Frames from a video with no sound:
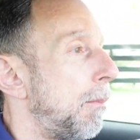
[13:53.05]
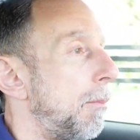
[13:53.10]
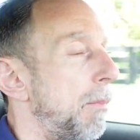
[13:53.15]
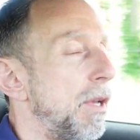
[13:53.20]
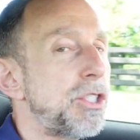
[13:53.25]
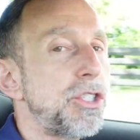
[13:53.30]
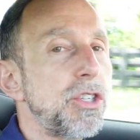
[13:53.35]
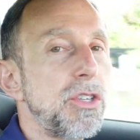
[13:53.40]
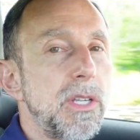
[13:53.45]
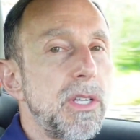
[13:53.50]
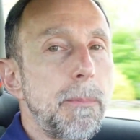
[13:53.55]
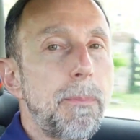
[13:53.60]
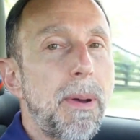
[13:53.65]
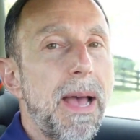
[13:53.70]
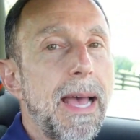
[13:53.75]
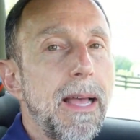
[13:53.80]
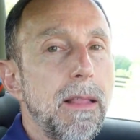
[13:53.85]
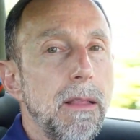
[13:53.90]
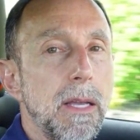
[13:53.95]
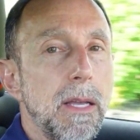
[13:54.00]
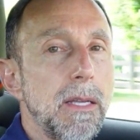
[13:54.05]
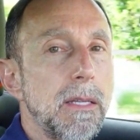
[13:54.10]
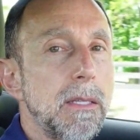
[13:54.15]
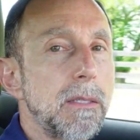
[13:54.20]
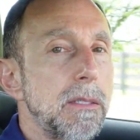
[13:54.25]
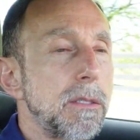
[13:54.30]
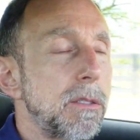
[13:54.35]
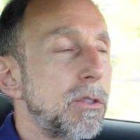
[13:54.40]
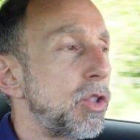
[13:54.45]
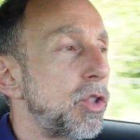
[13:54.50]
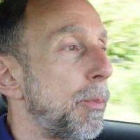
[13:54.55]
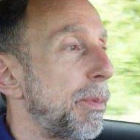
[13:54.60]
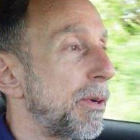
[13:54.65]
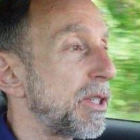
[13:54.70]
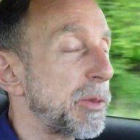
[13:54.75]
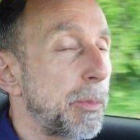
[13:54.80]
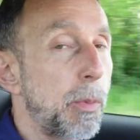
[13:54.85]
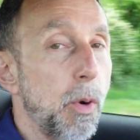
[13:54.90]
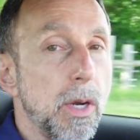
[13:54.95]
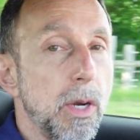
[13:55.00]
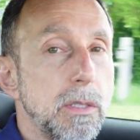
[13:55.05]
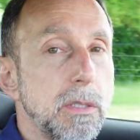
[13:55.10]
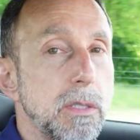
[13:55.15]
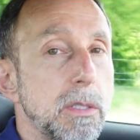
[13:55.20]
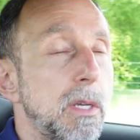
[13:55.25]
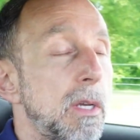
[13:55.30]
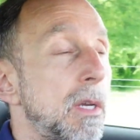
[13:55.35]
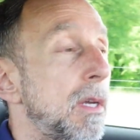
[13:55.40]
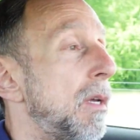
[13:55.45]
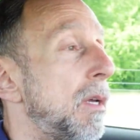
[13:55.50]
Michelin Pilot Super Sports,